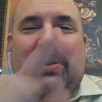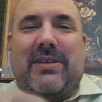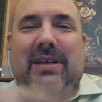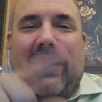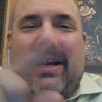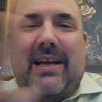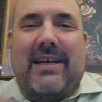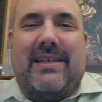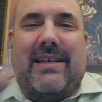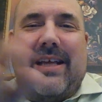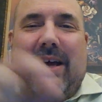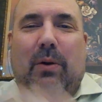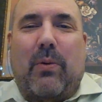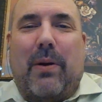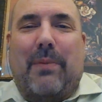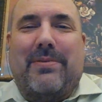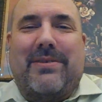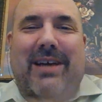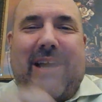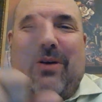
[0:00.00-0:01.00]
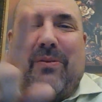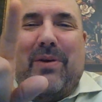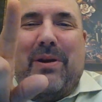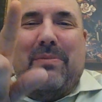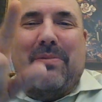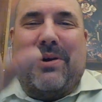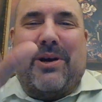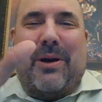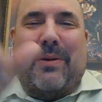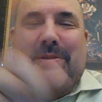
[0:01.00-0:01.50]
a link to that website when
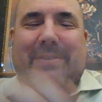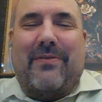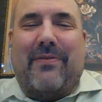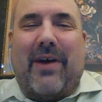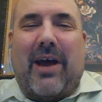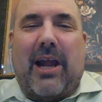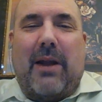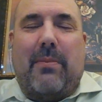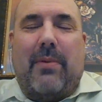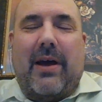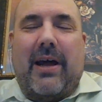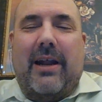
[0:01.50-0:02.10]
it becomes available.